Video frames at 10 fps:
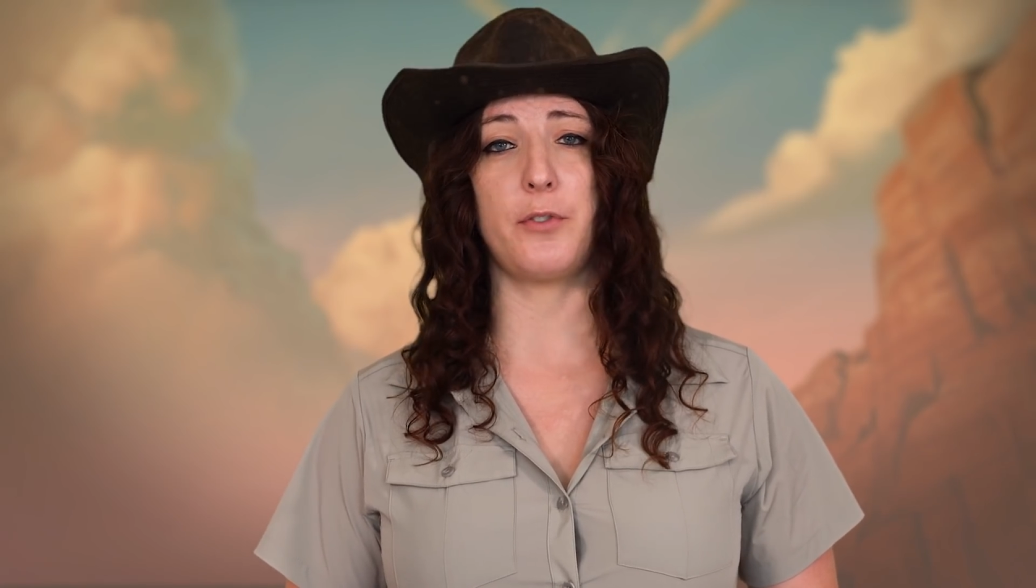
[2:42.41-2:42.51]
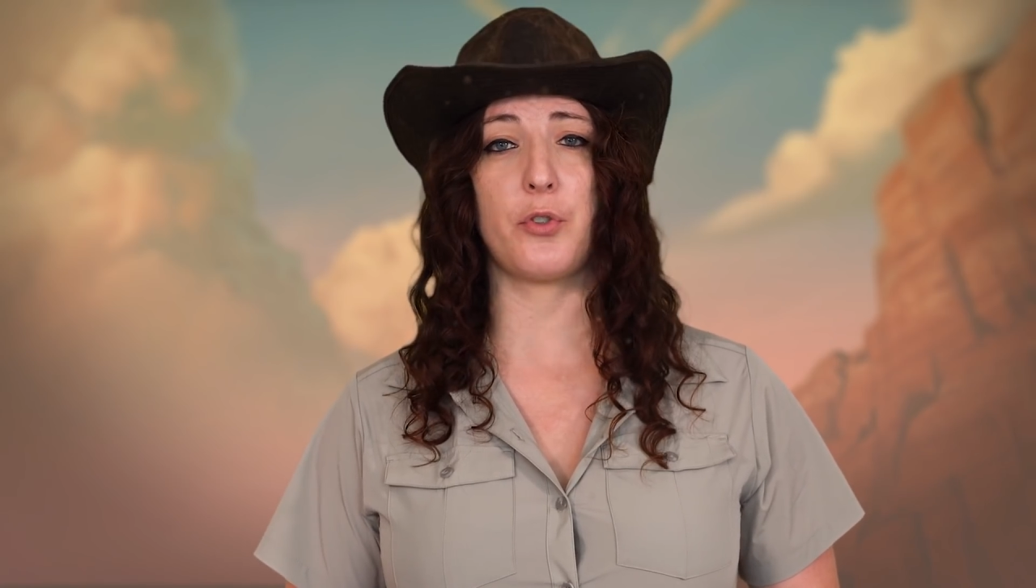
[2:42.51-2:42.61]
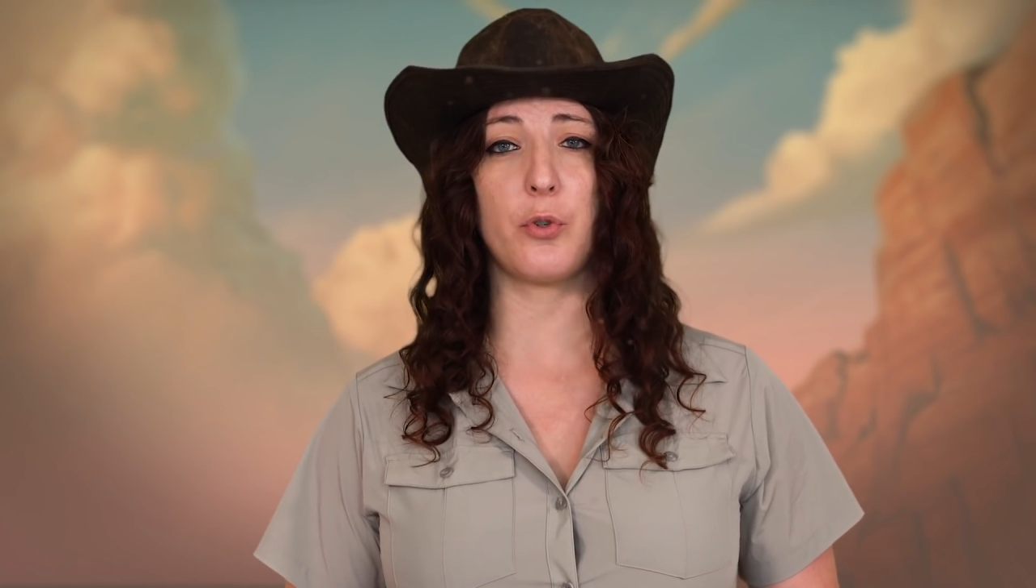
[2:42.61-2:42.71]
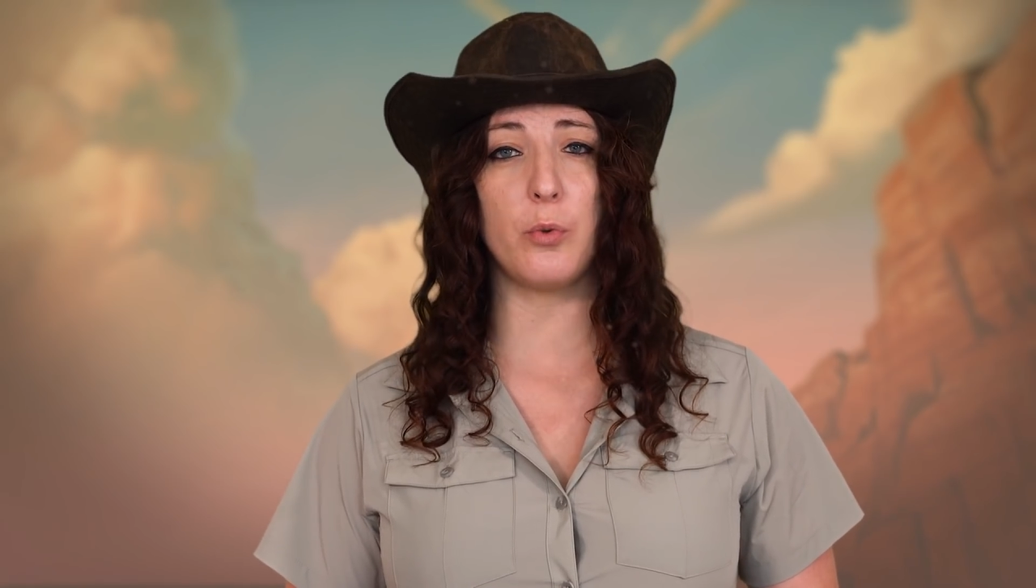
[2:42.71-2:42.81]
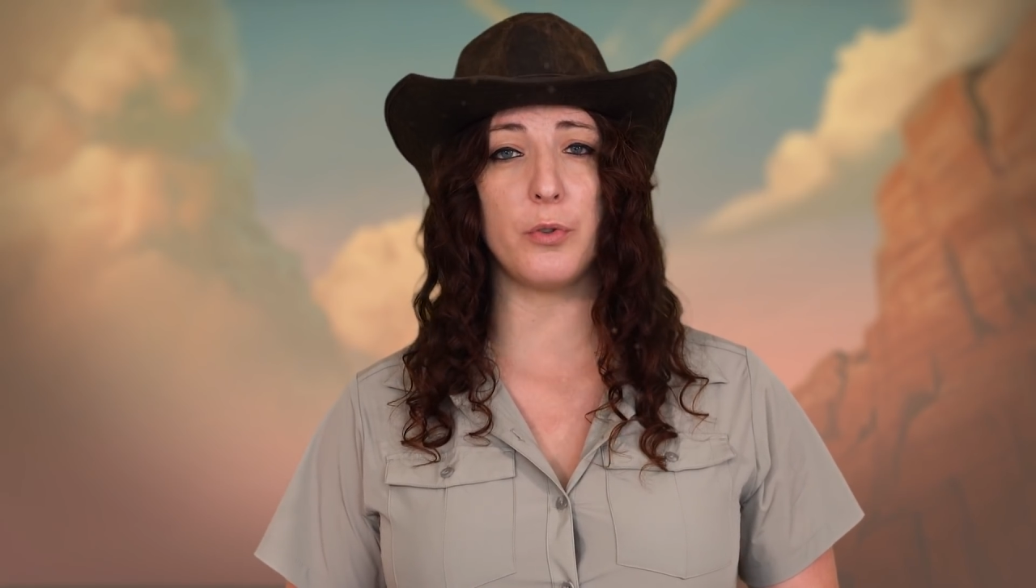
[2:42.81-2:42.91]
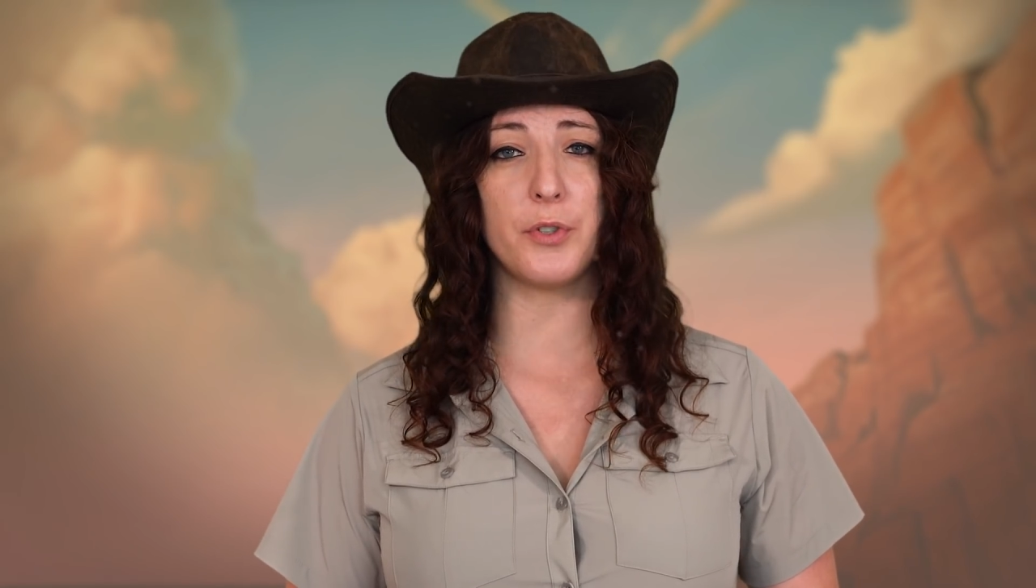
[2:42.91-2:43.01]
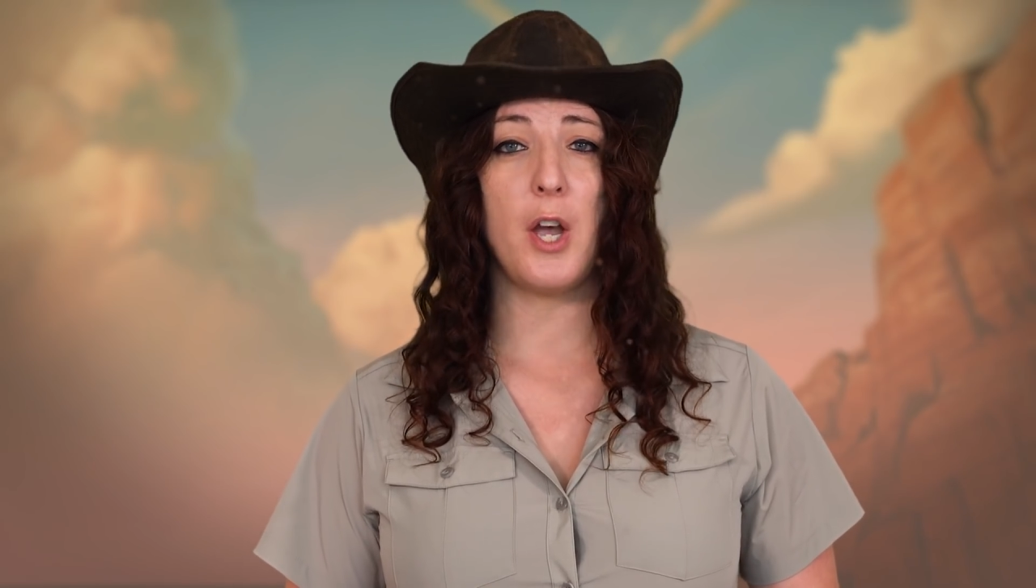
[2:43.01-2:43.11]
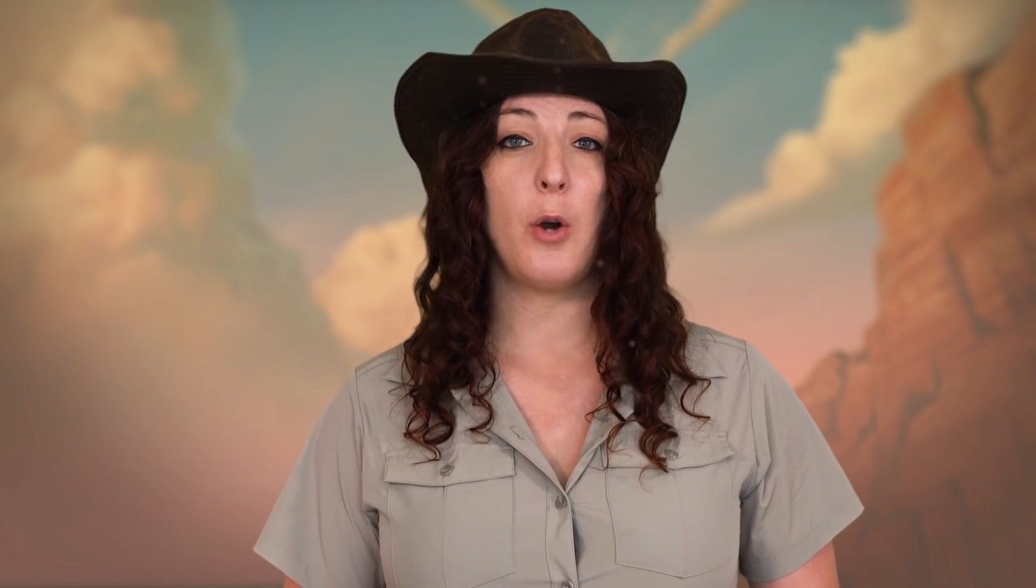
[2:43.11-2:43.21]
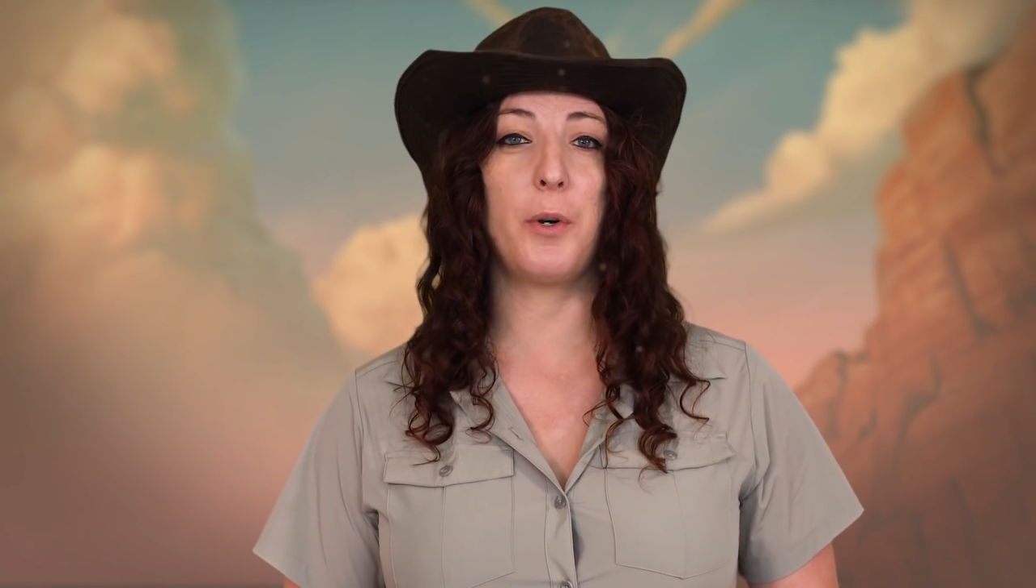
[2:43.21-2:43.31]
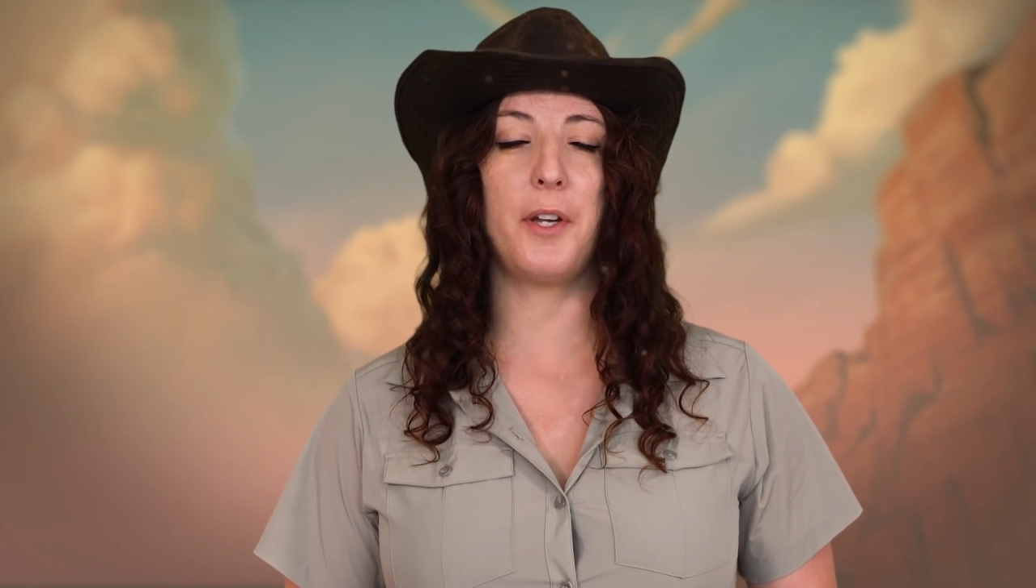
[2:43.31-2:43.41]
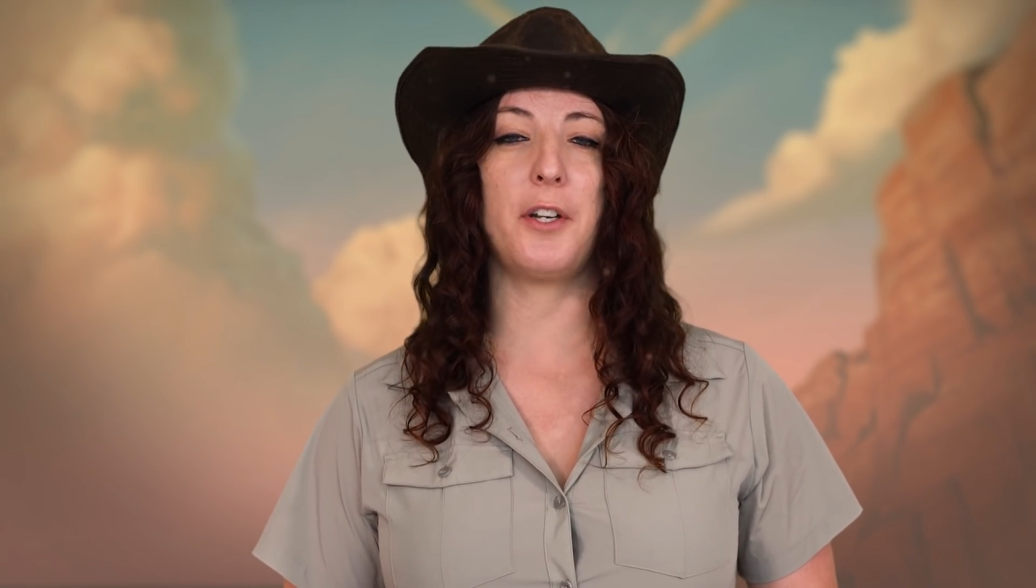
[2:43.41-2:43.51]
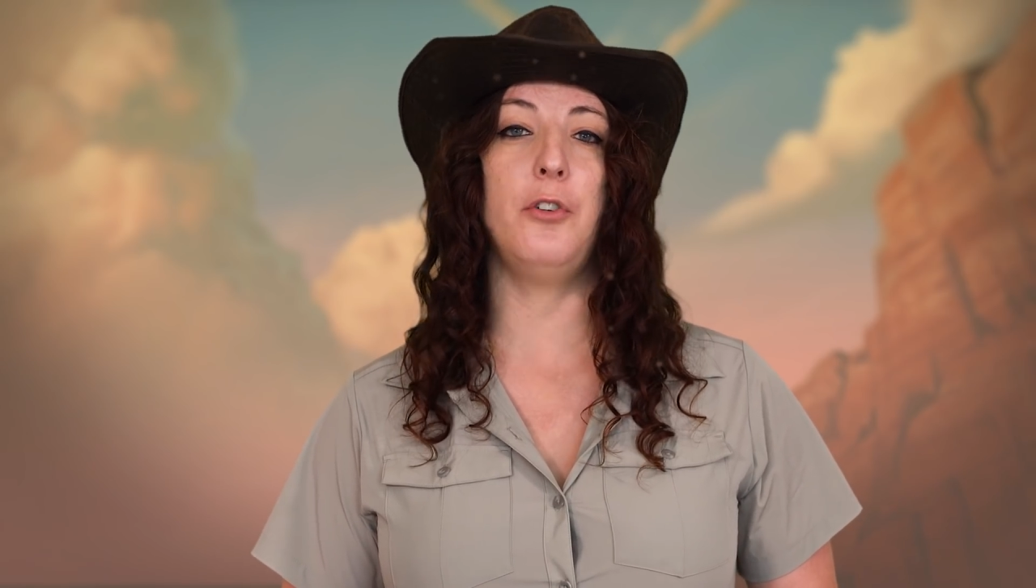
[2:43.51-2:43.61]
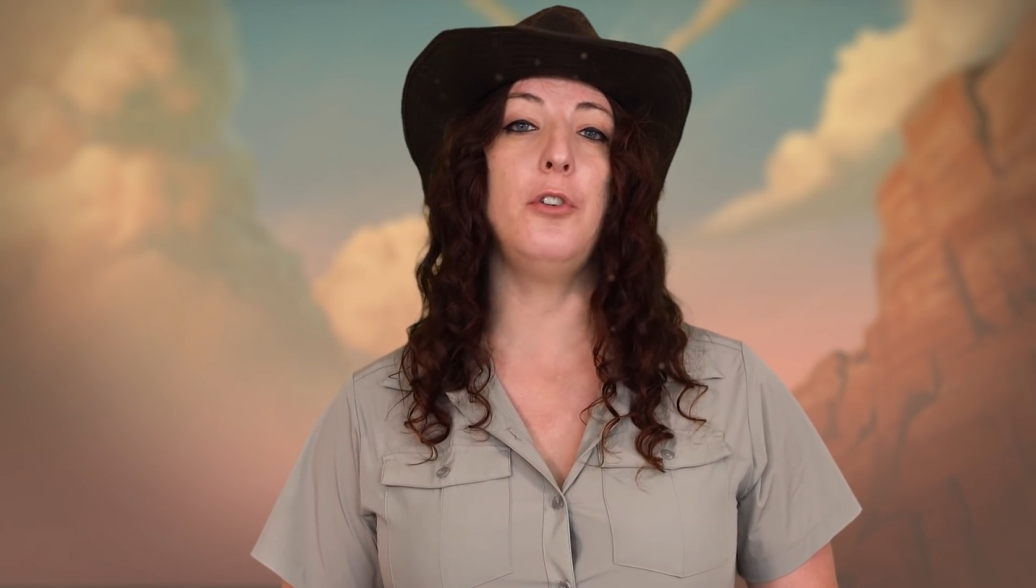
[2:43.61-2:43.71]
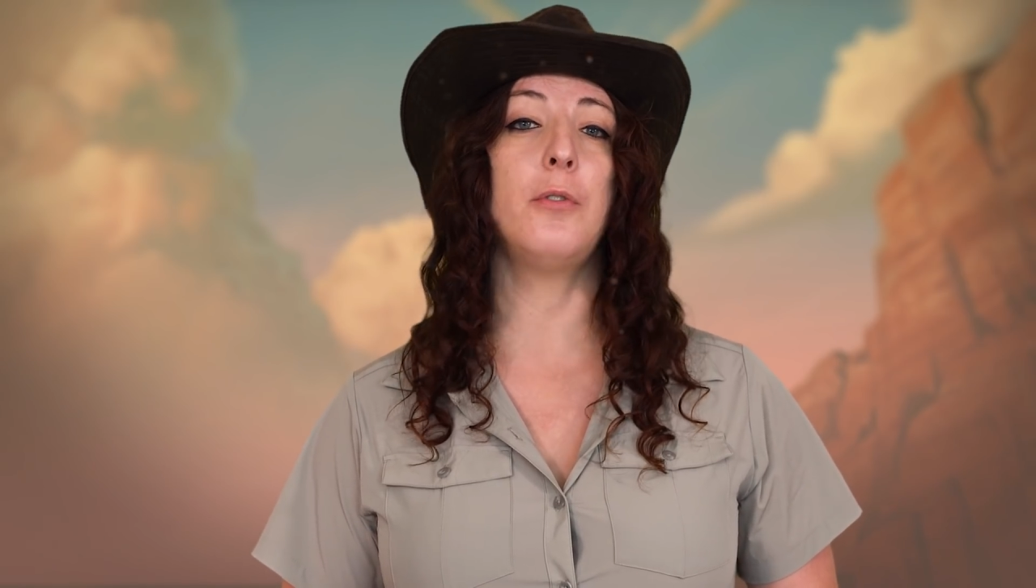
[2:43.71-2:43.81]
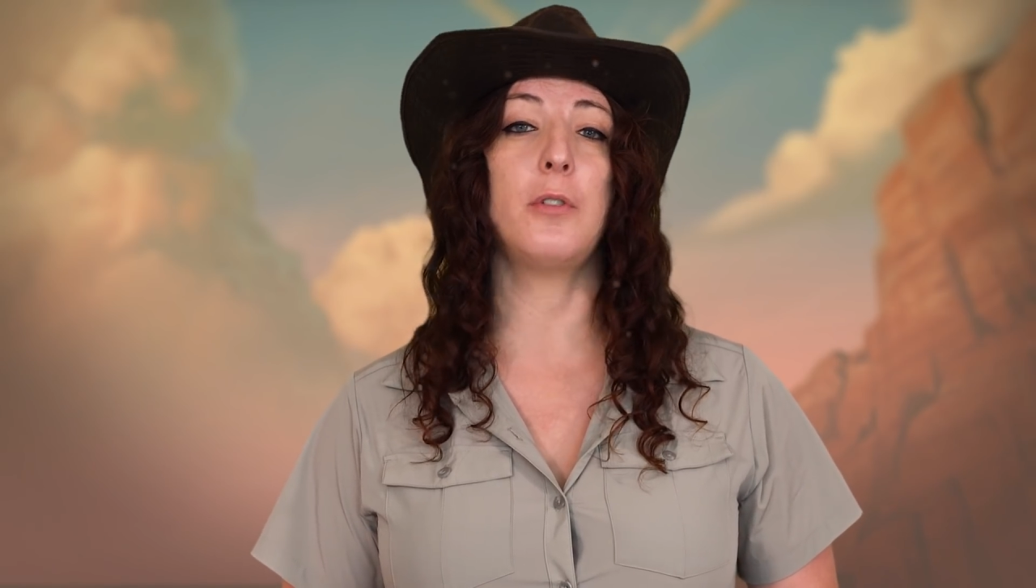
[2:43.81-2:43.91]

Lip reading: schools will get a new